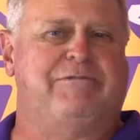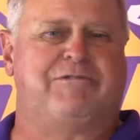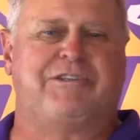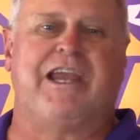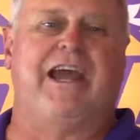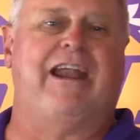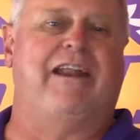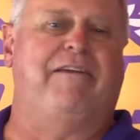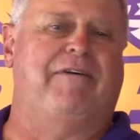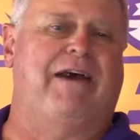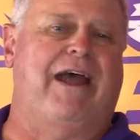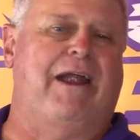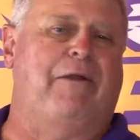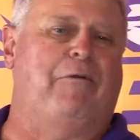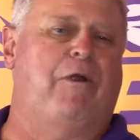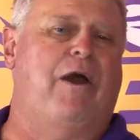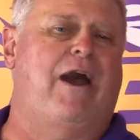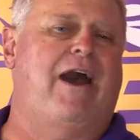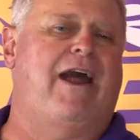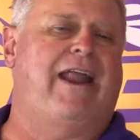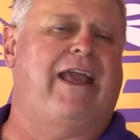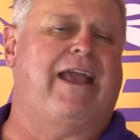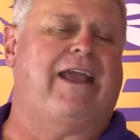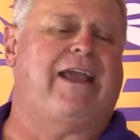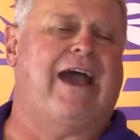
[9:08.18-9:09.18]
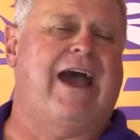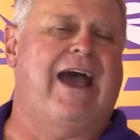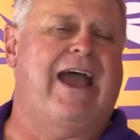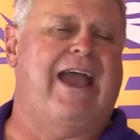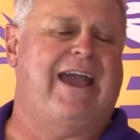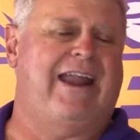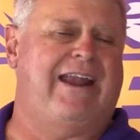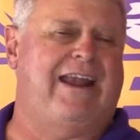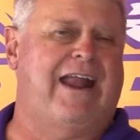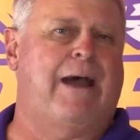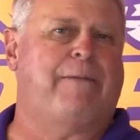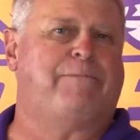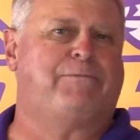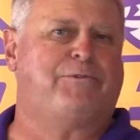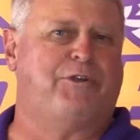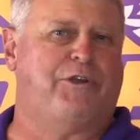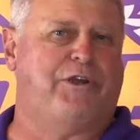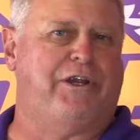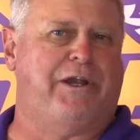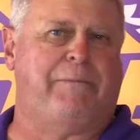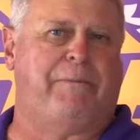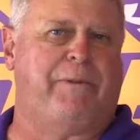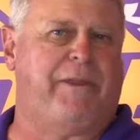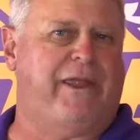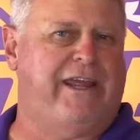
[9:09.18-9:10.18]
was kind of ironic. I had an
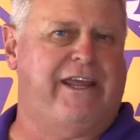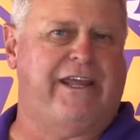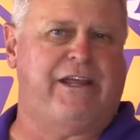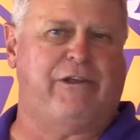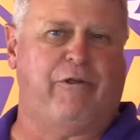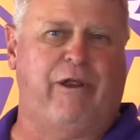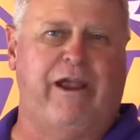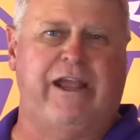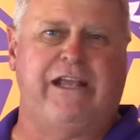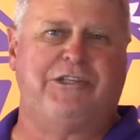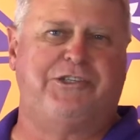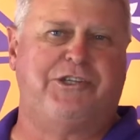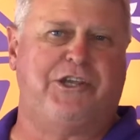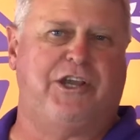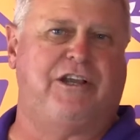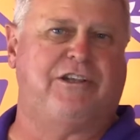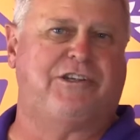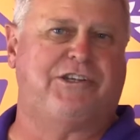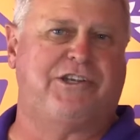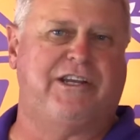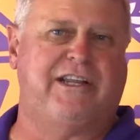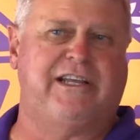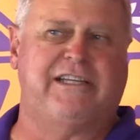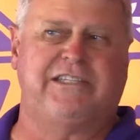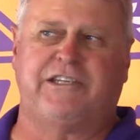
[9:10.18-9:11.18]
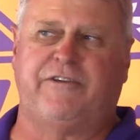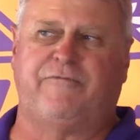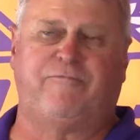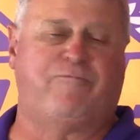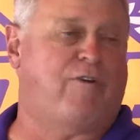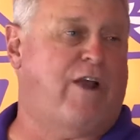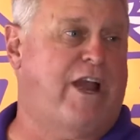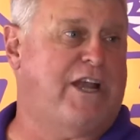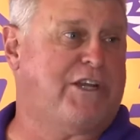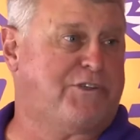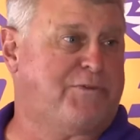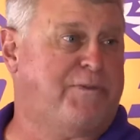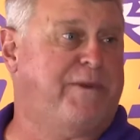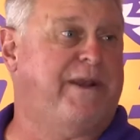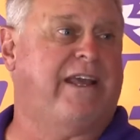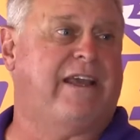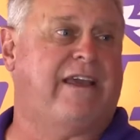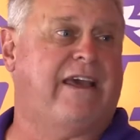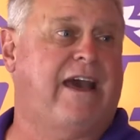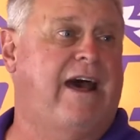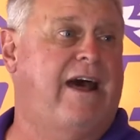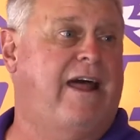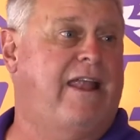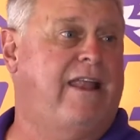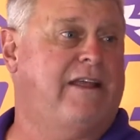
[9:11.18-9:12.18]
opportunity to play in Grand Junction as a freshman in
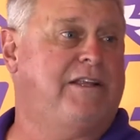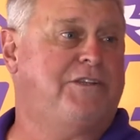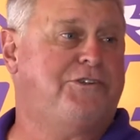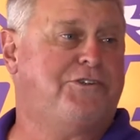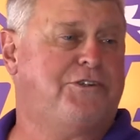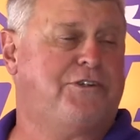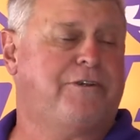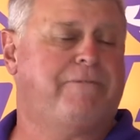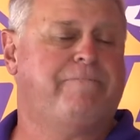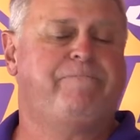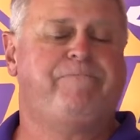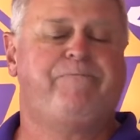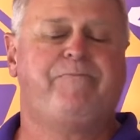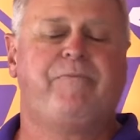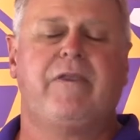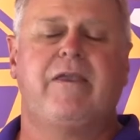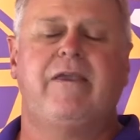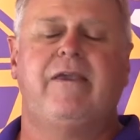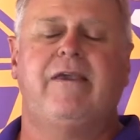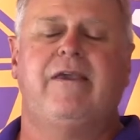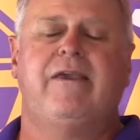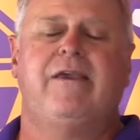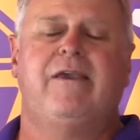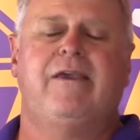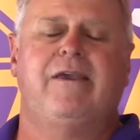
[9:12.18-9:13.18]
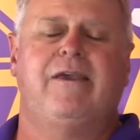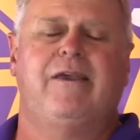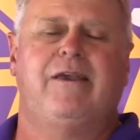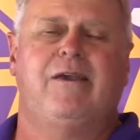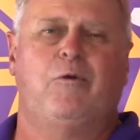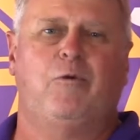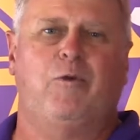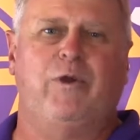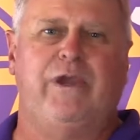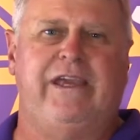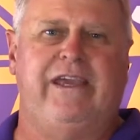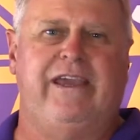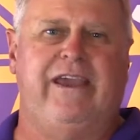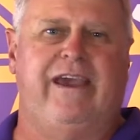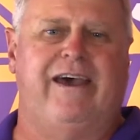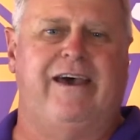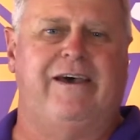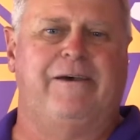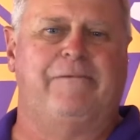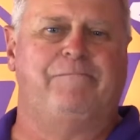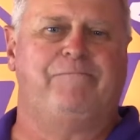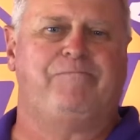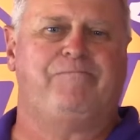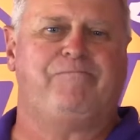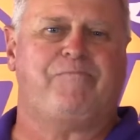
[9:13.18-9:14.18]
college. We
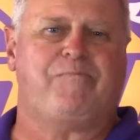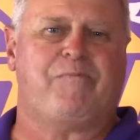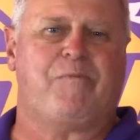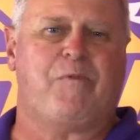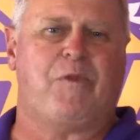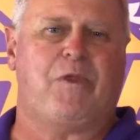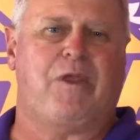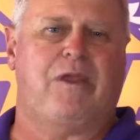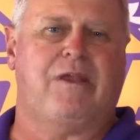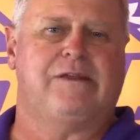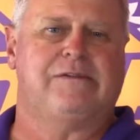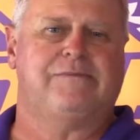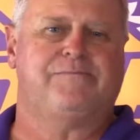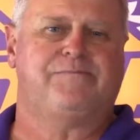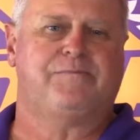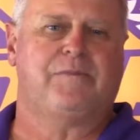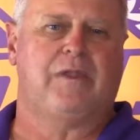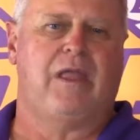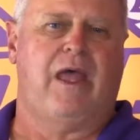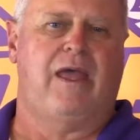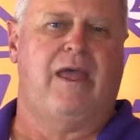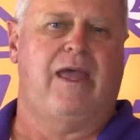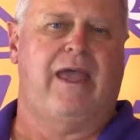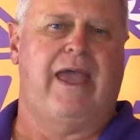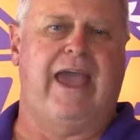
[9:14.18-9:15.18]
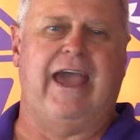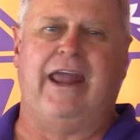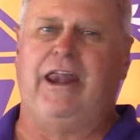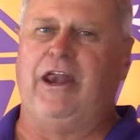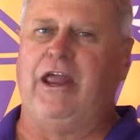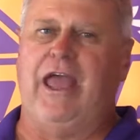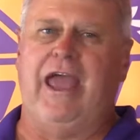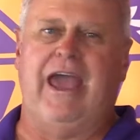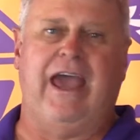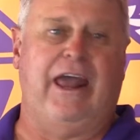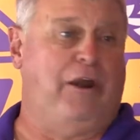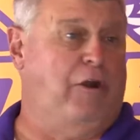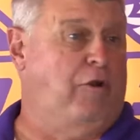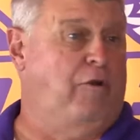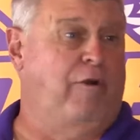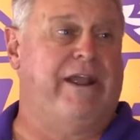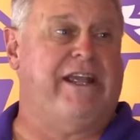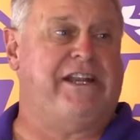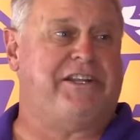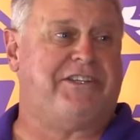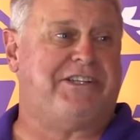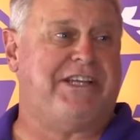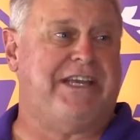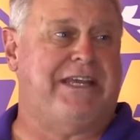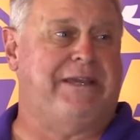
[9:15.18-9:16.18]
had a
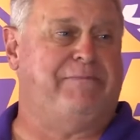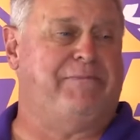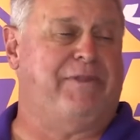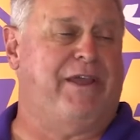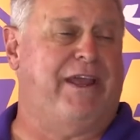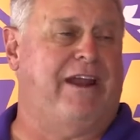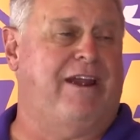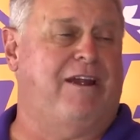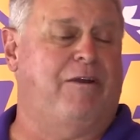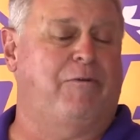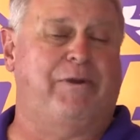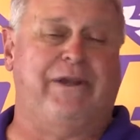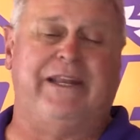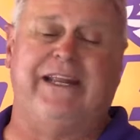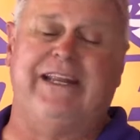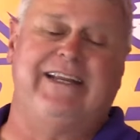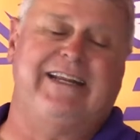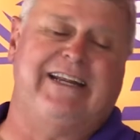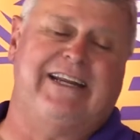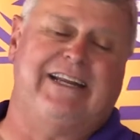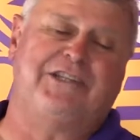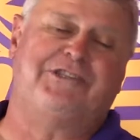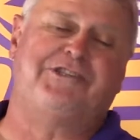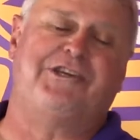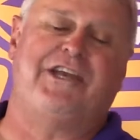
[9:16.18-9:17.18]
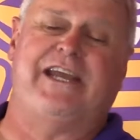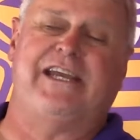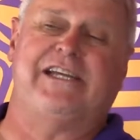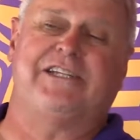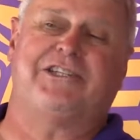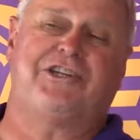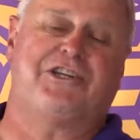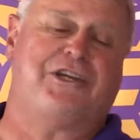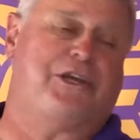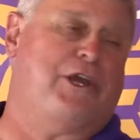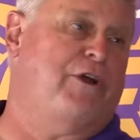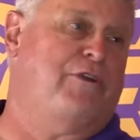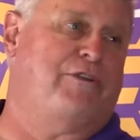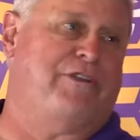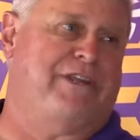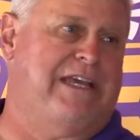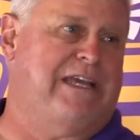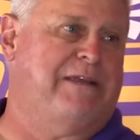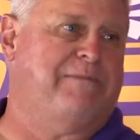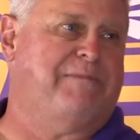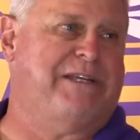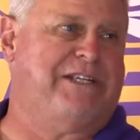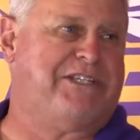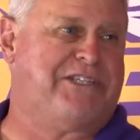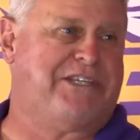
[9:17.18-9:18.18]
great team there. We didn't get a chance to go to the
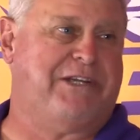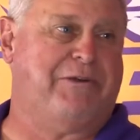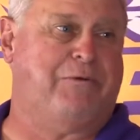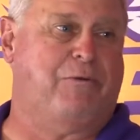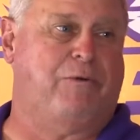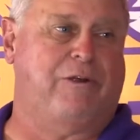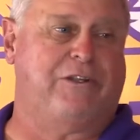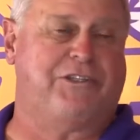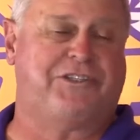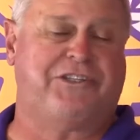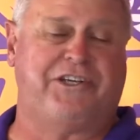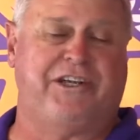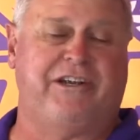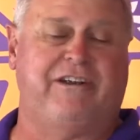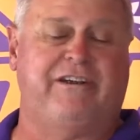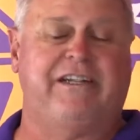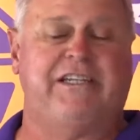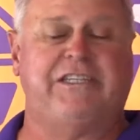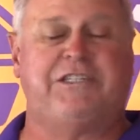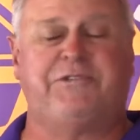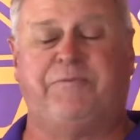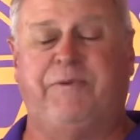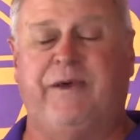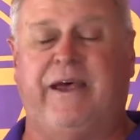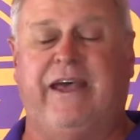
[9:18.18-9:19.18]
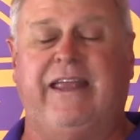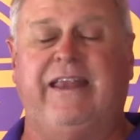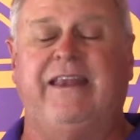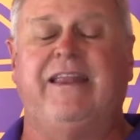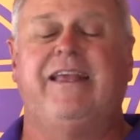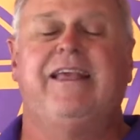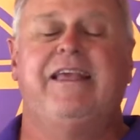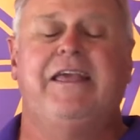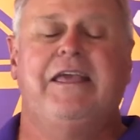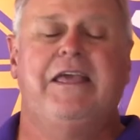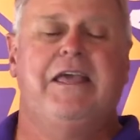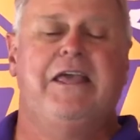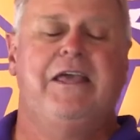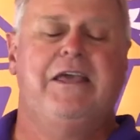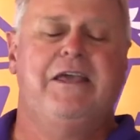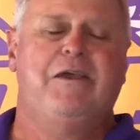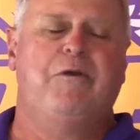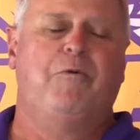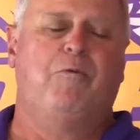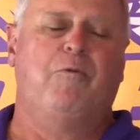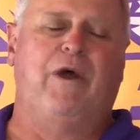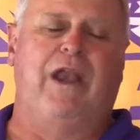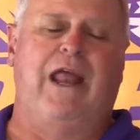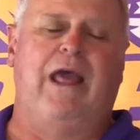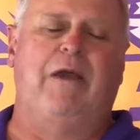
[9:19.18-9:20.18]
NBC World Series, but
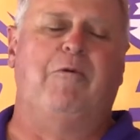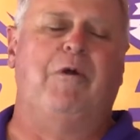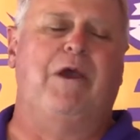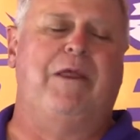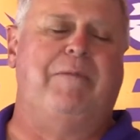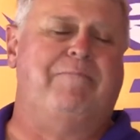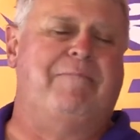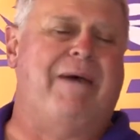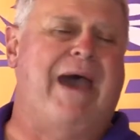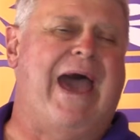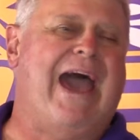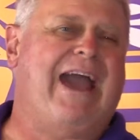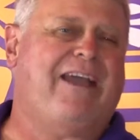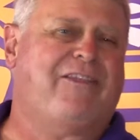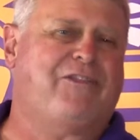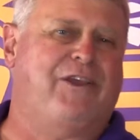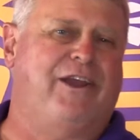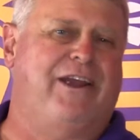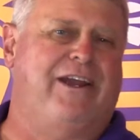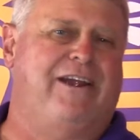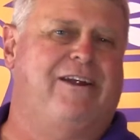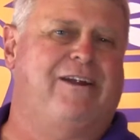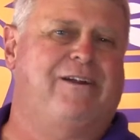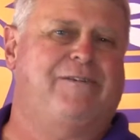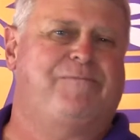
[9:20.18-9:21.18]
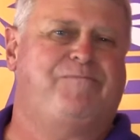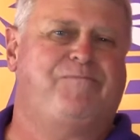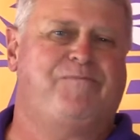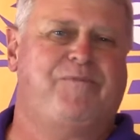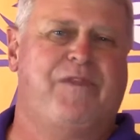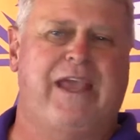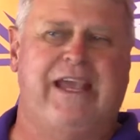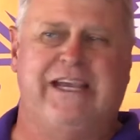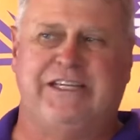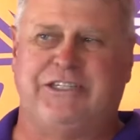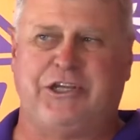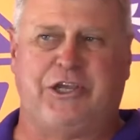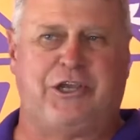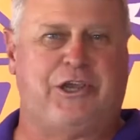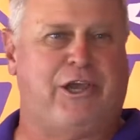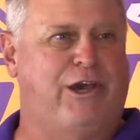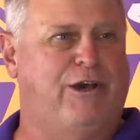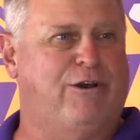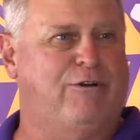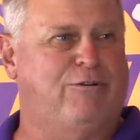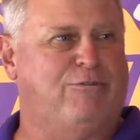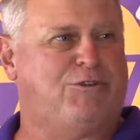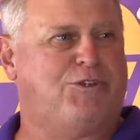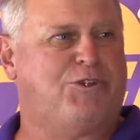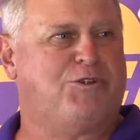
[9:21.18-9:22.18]
when I went back there as a
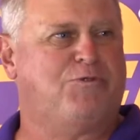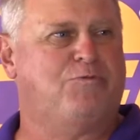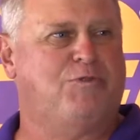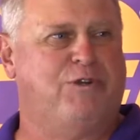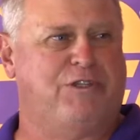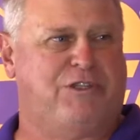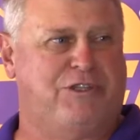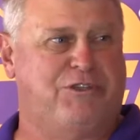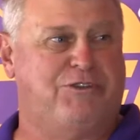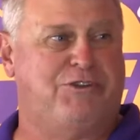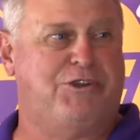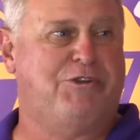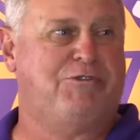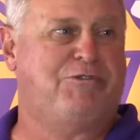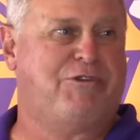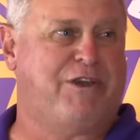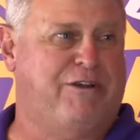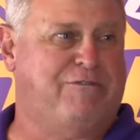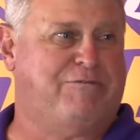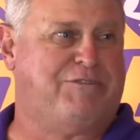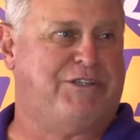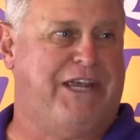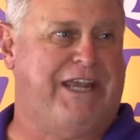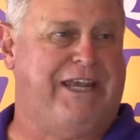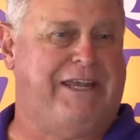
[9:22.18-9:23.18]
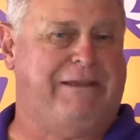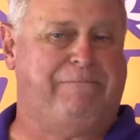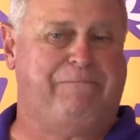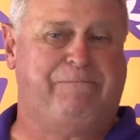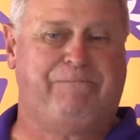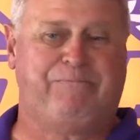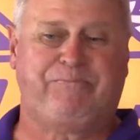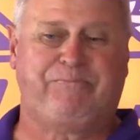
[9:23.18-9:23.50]
coach with the JUCO team,